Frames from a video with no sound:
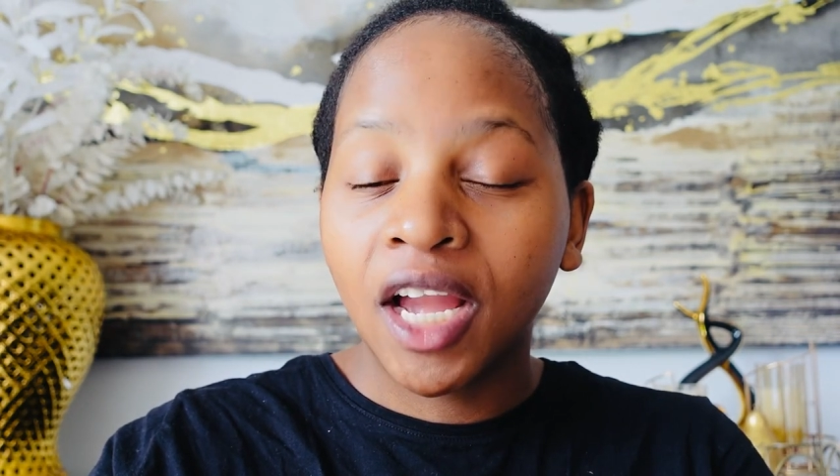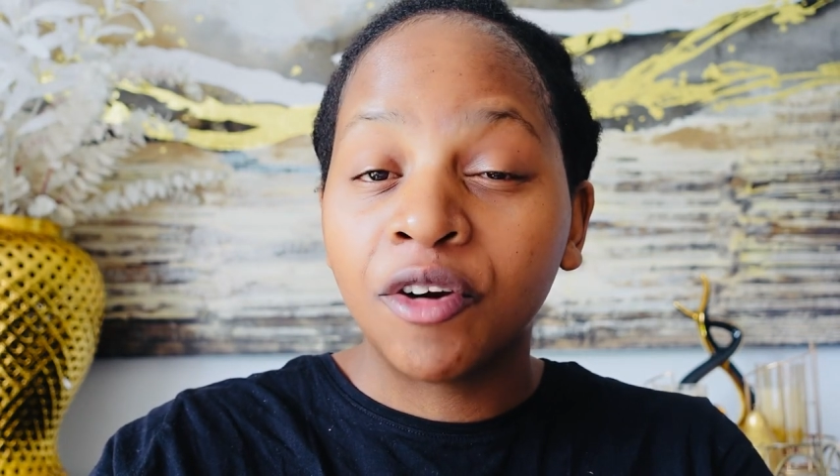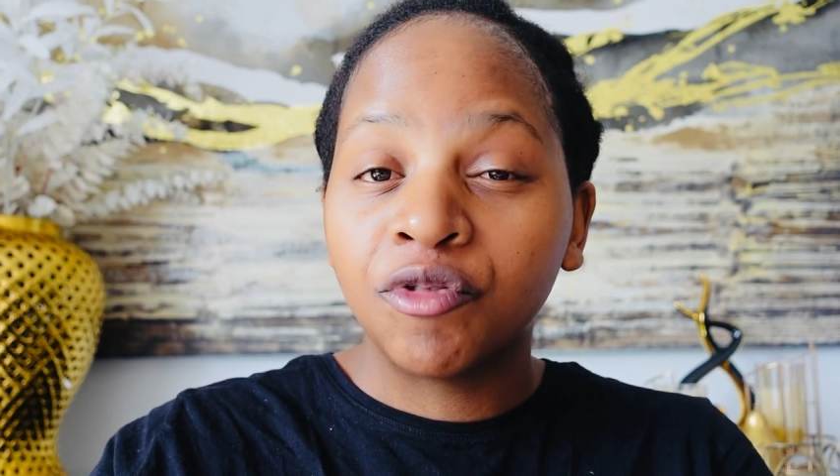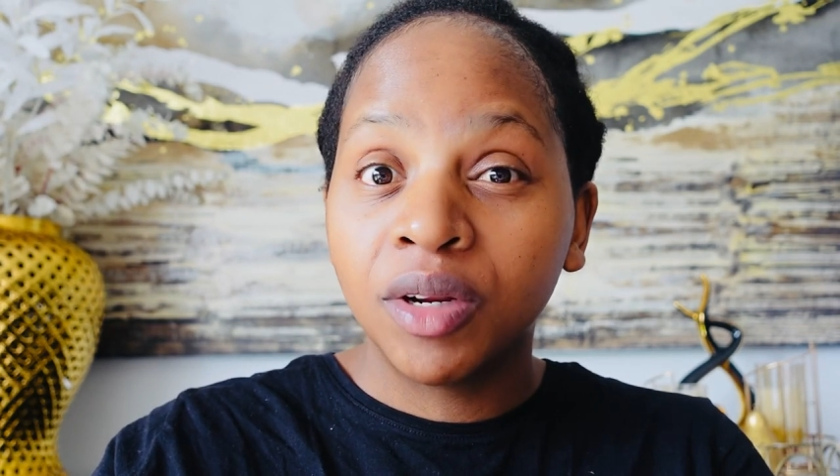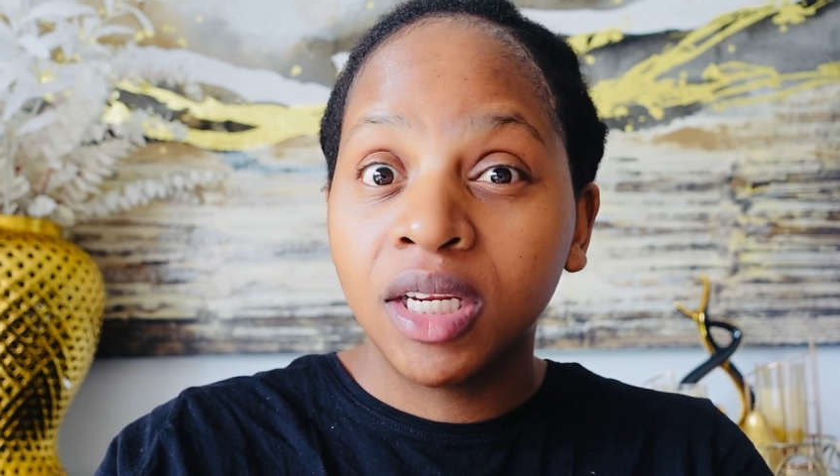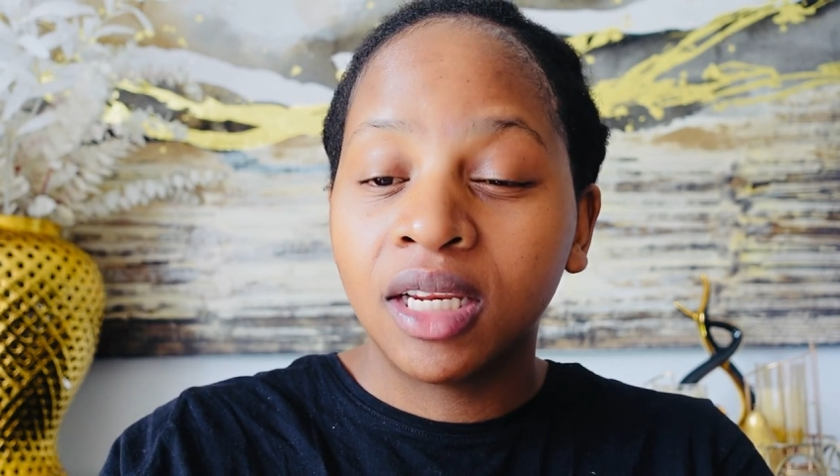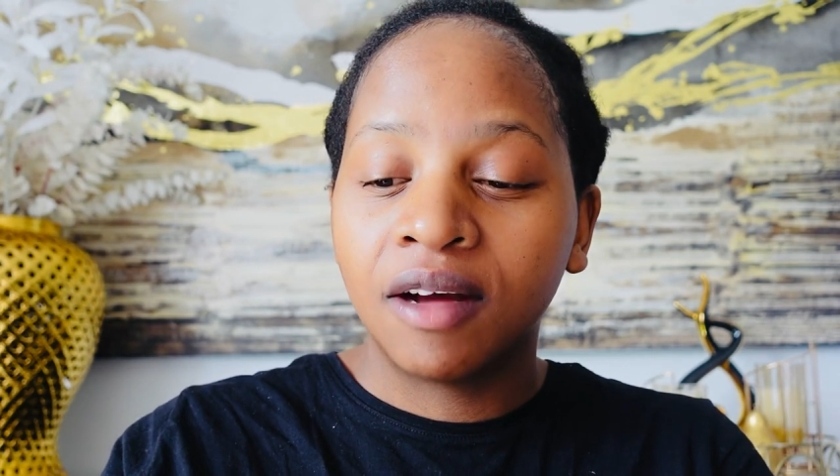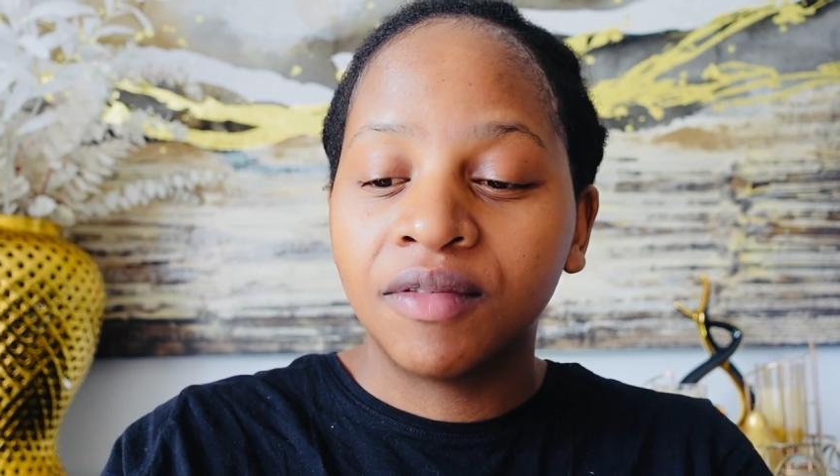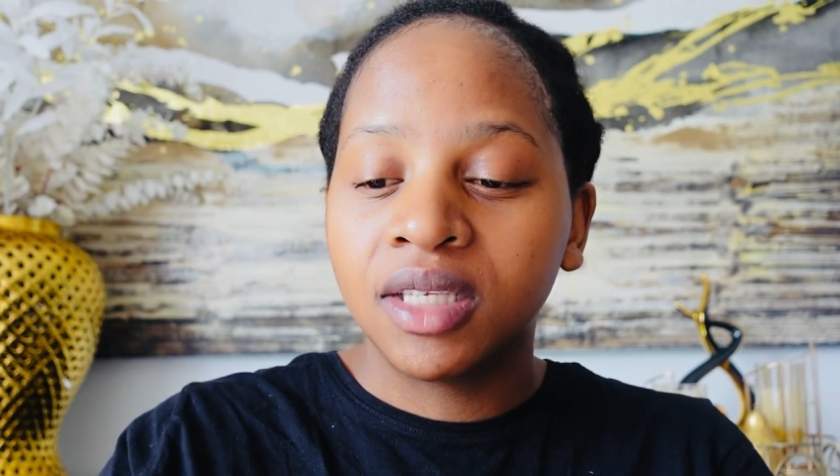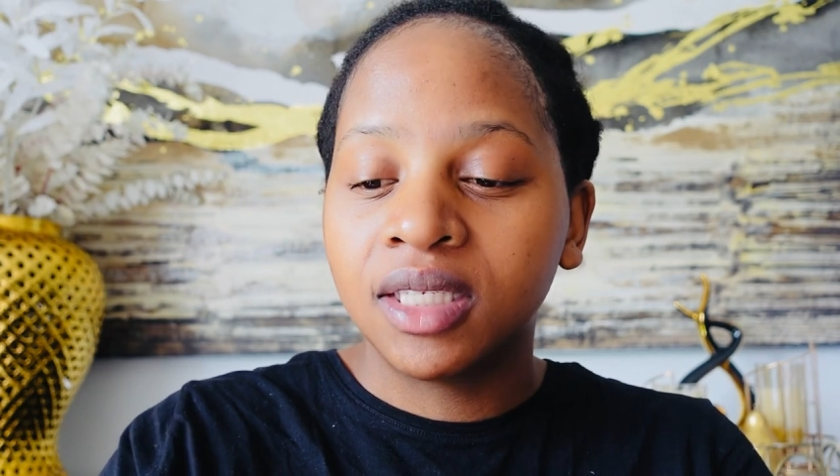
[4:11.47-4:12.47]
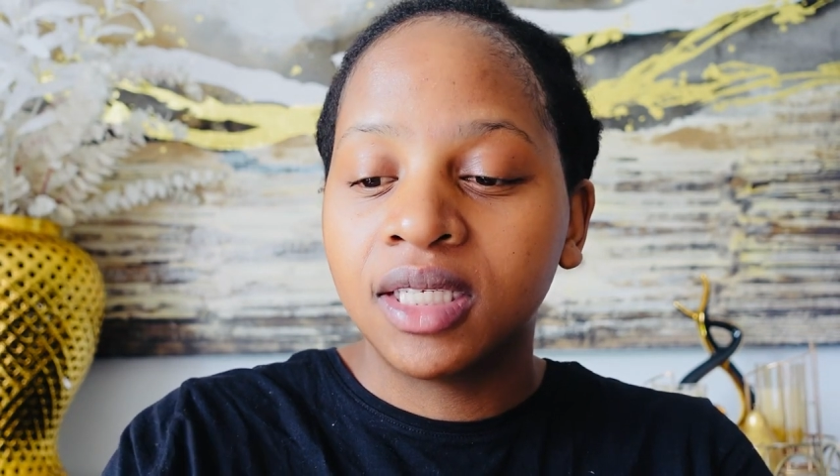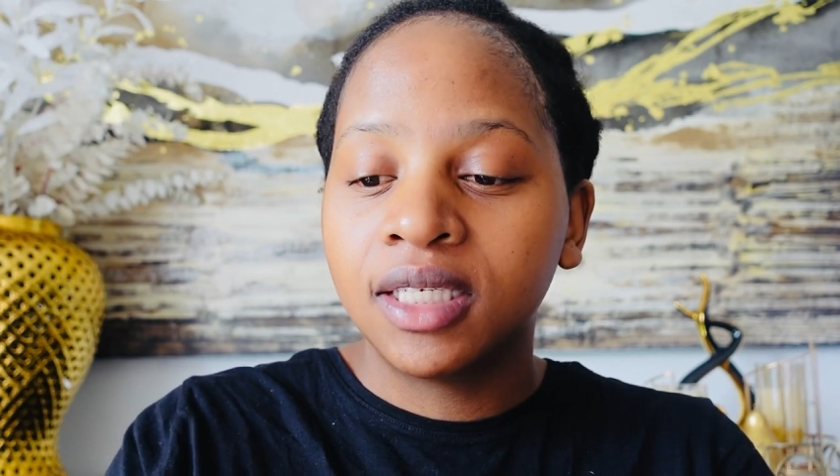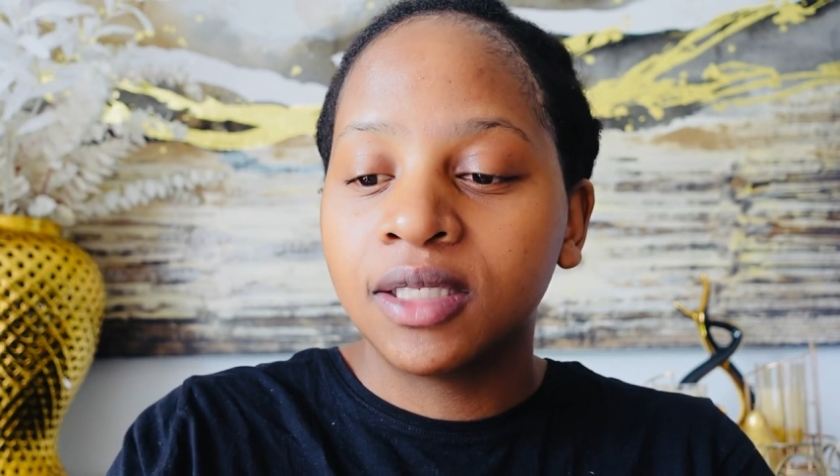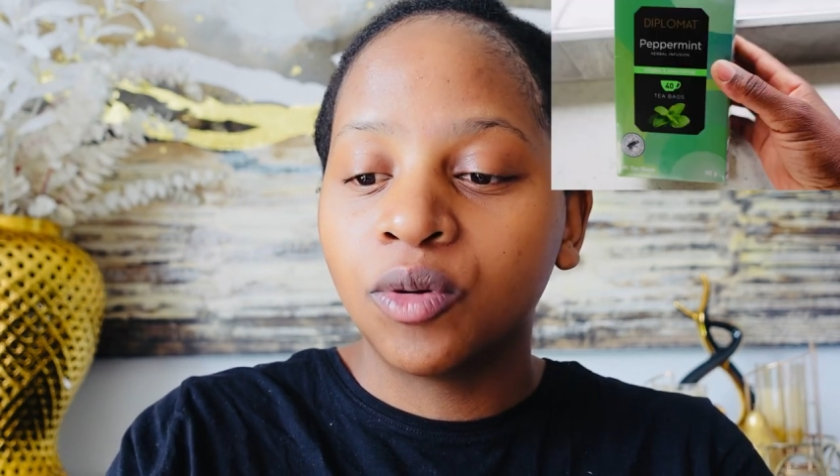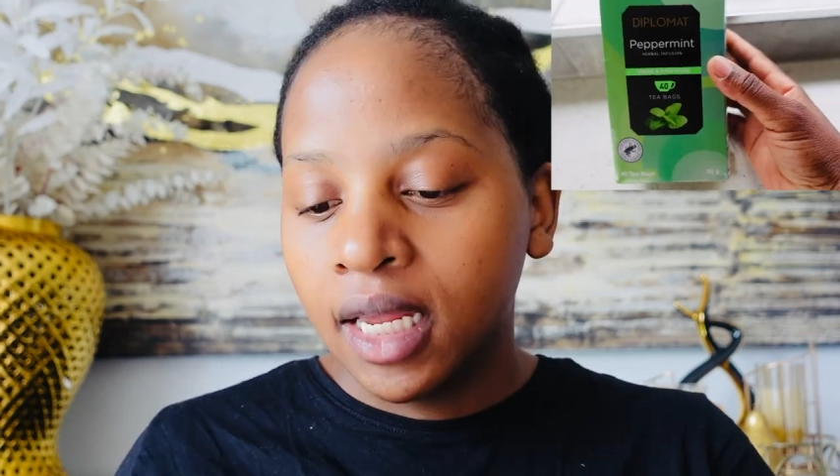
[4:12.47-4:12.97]
I really love these
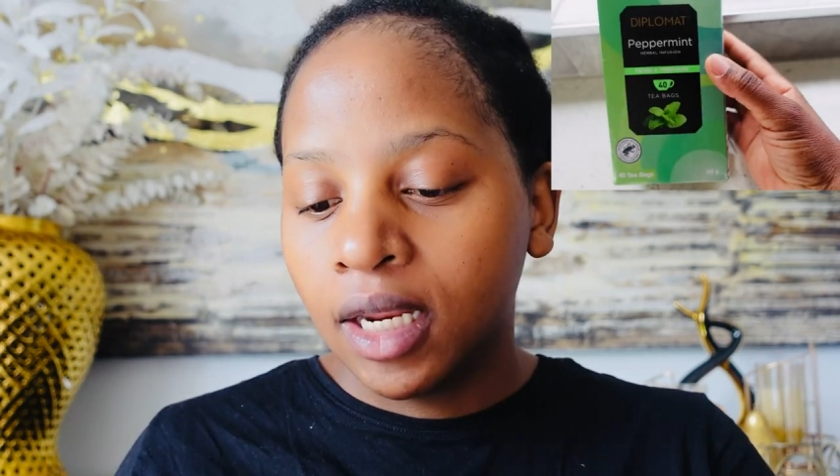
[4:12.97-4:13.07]
teas.